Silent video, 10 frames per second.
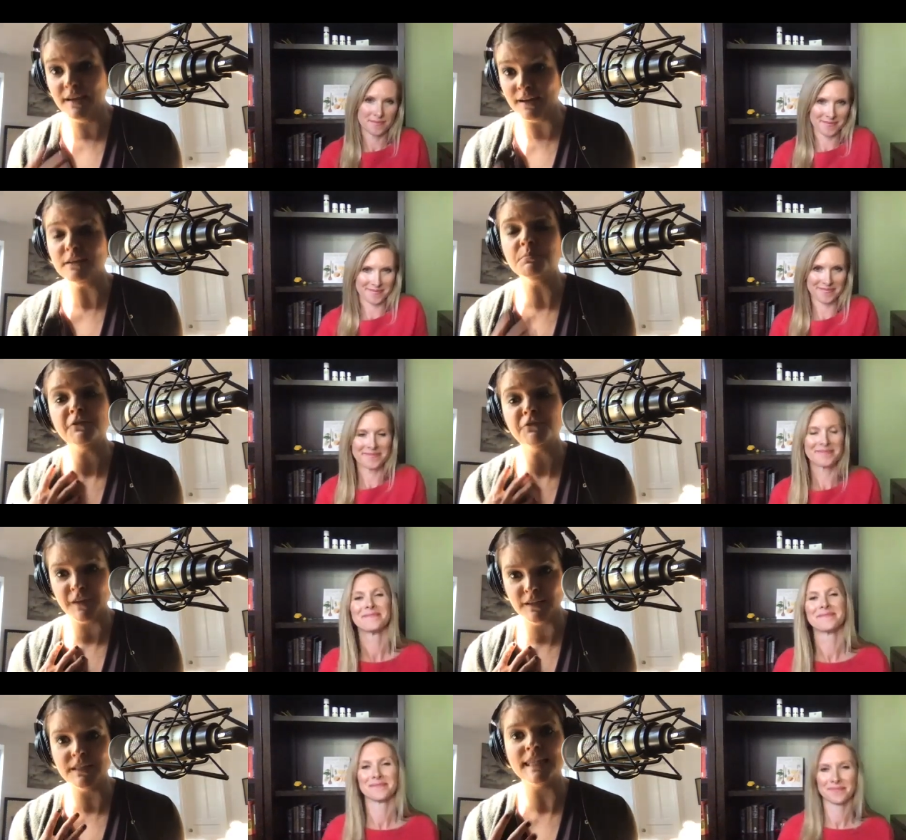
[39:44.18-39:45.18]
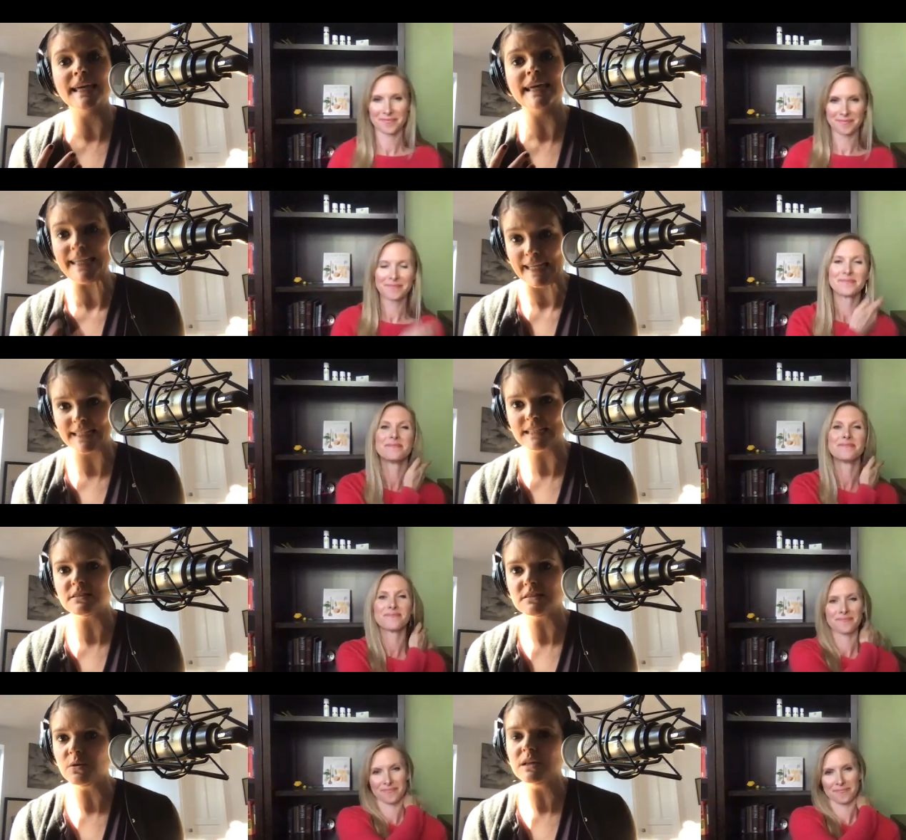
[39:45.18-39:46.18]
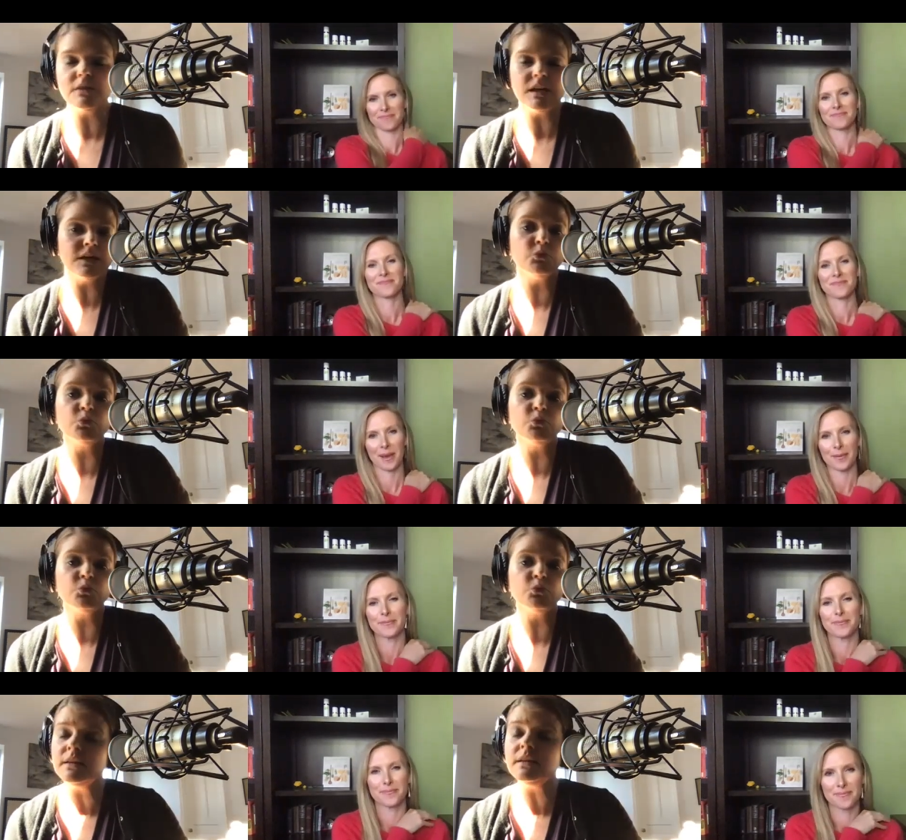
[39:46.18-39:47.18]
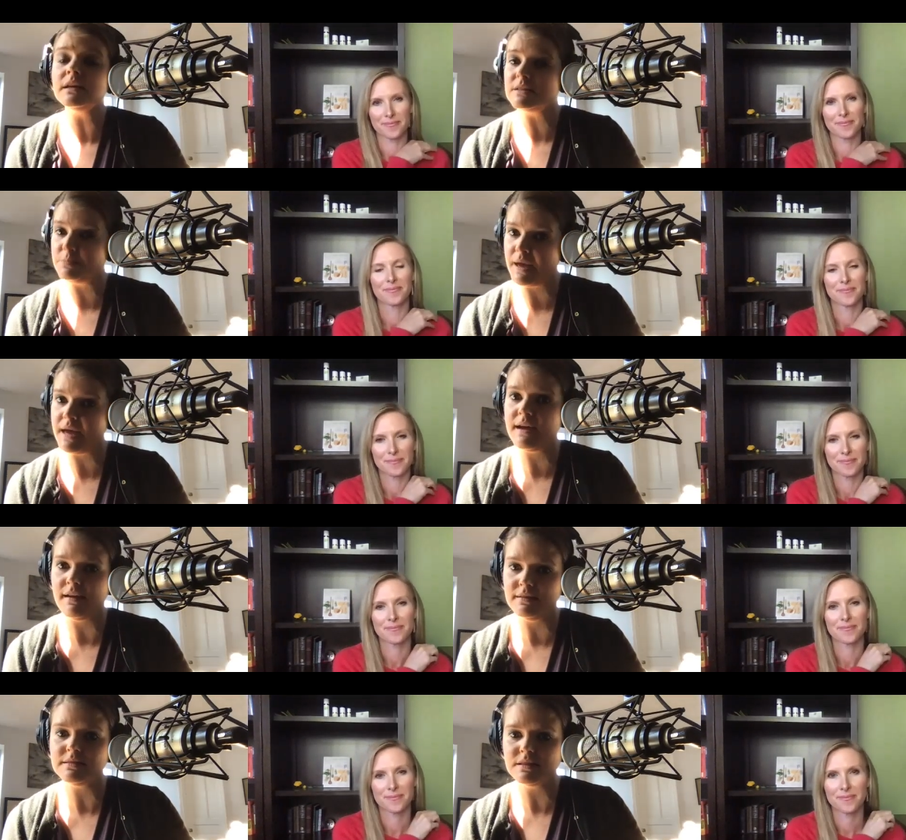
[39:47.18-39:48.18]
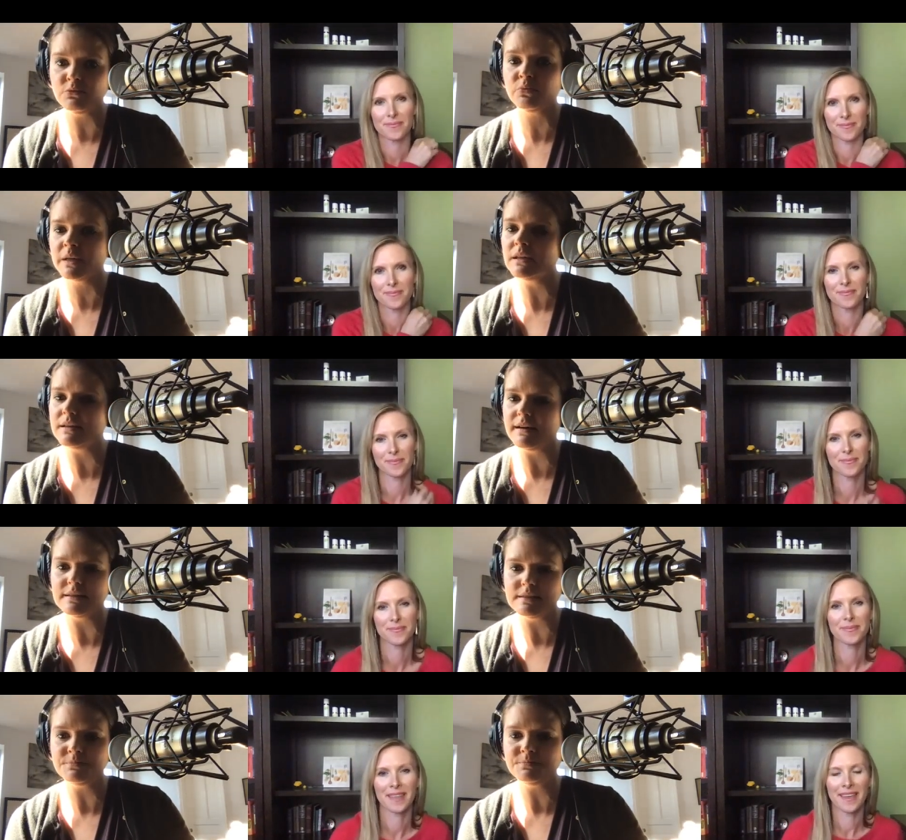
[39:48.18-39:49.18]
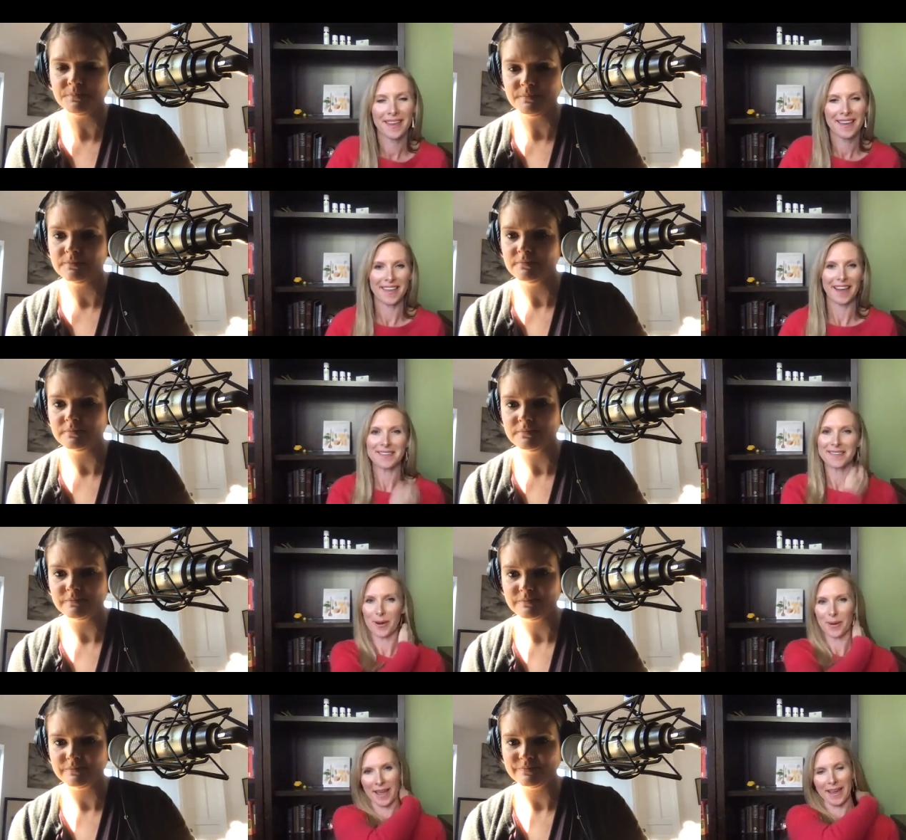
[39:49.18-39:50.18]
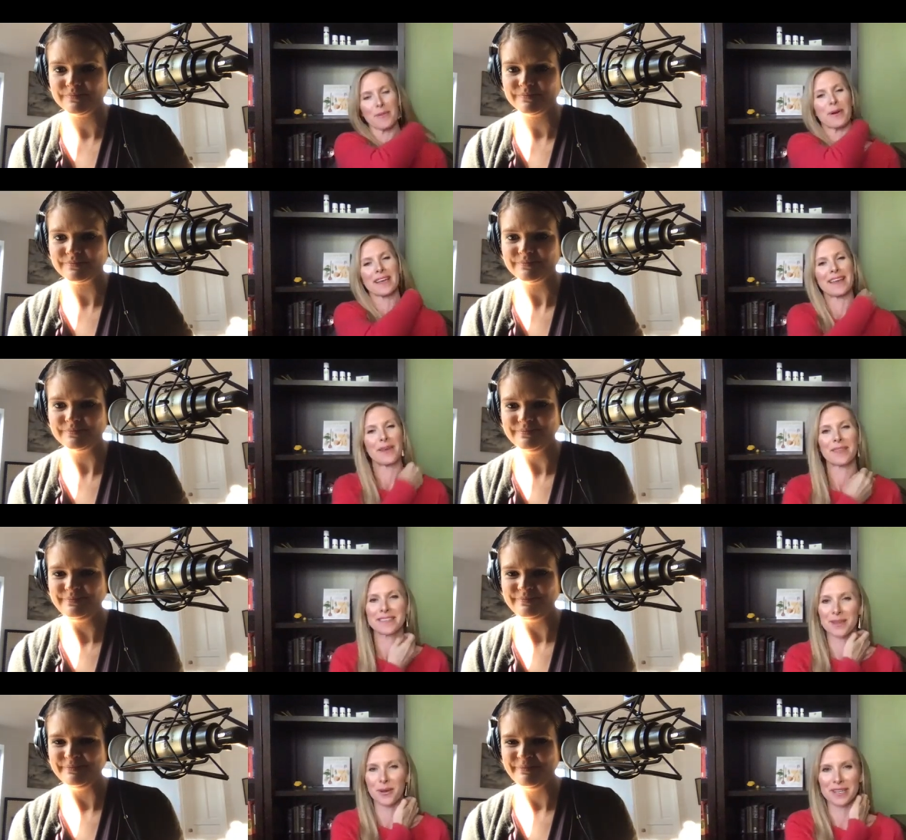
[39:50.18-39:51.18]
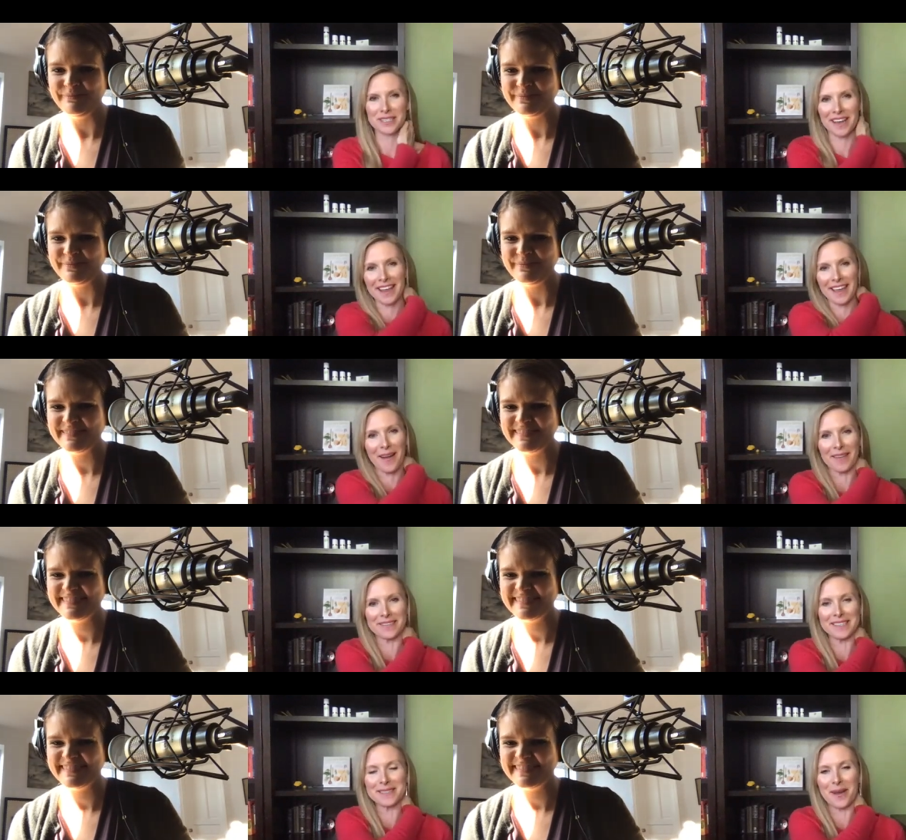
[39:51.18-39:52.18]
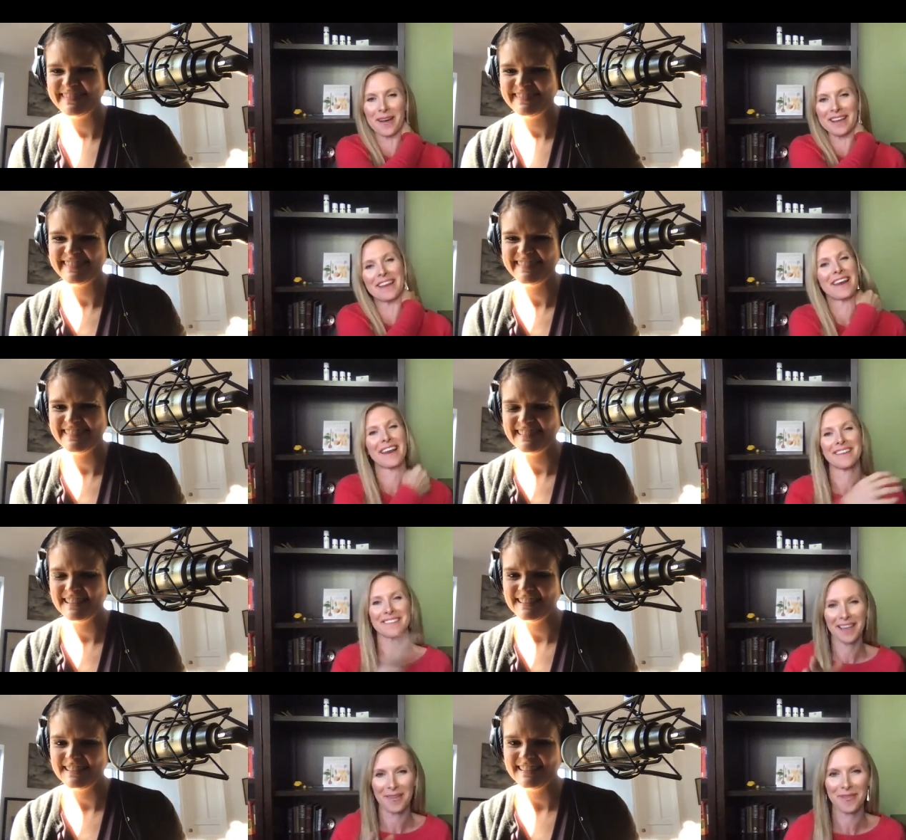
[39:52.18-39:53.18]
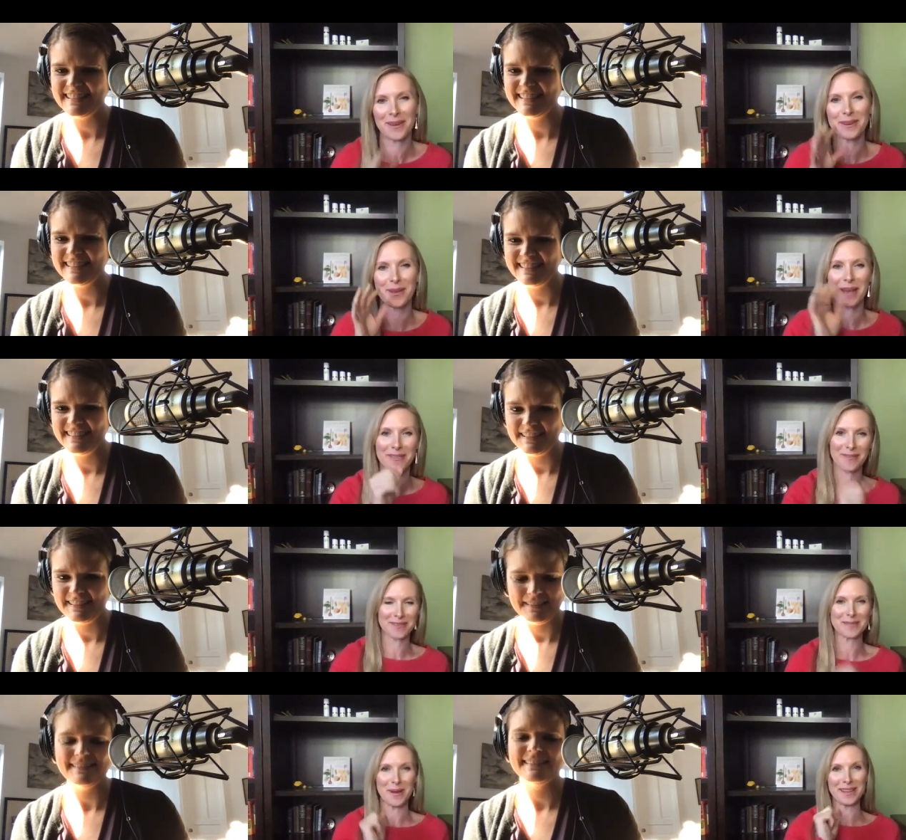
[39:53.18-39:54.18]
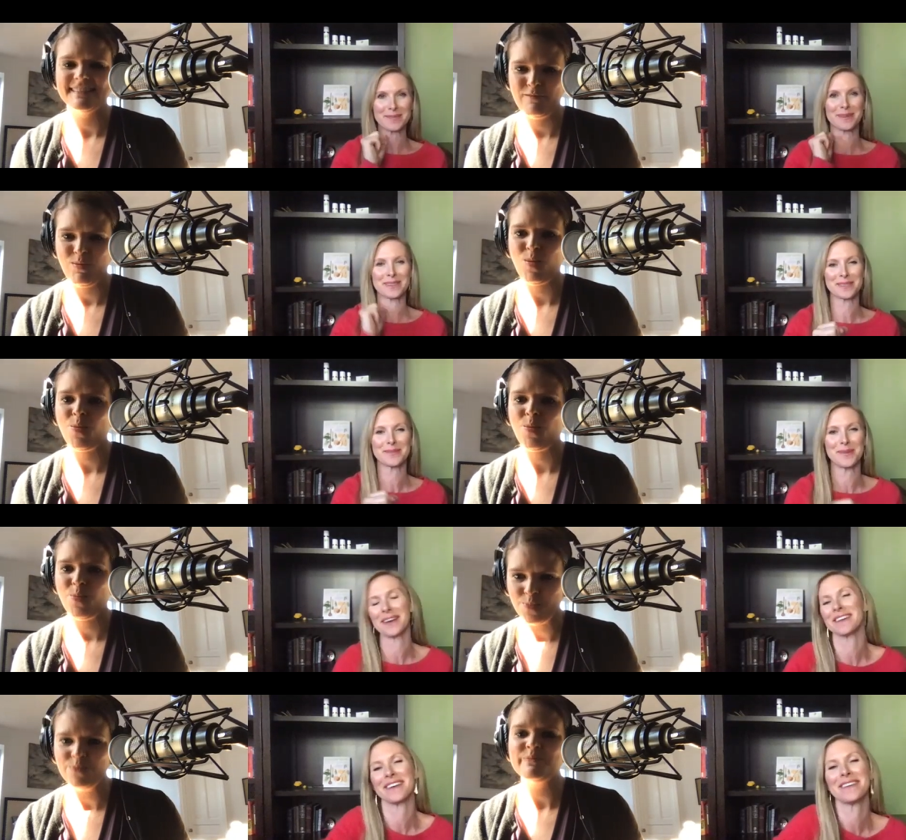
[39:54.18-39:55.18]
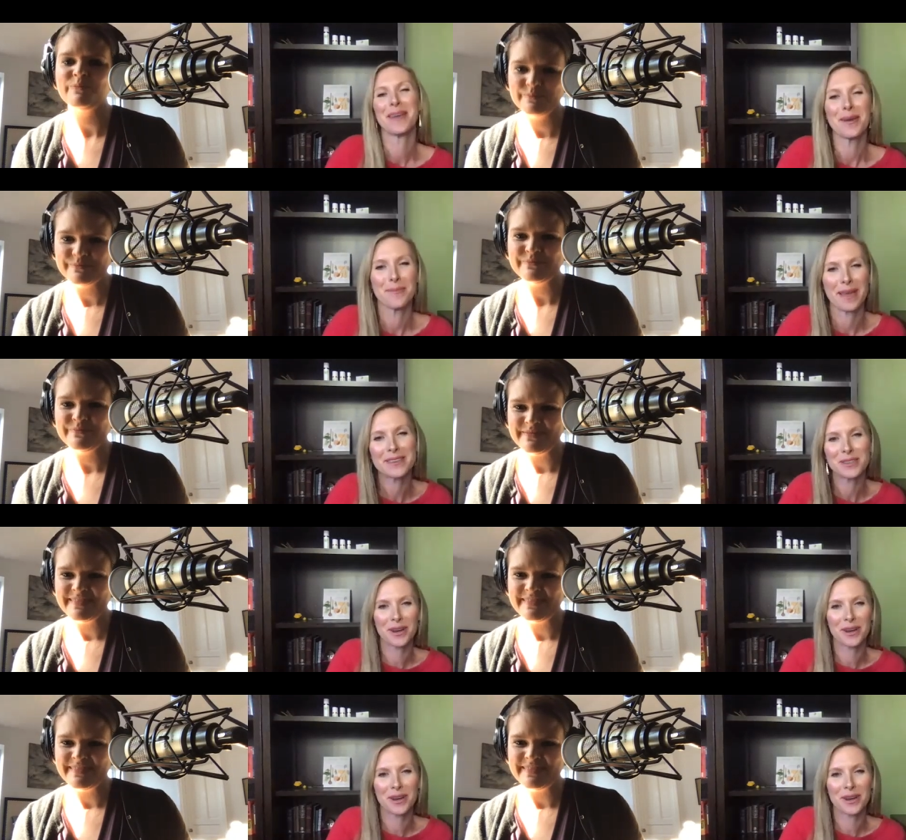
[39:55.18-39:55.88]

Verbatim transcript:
Speaker 1: gonna be feeling the heat. So it it really depends. It really does. Yeah.
Speaker 2: Okay. I'm like, I know that's a question I get often. So I, and I, I figured you have that response, but I just wanted to make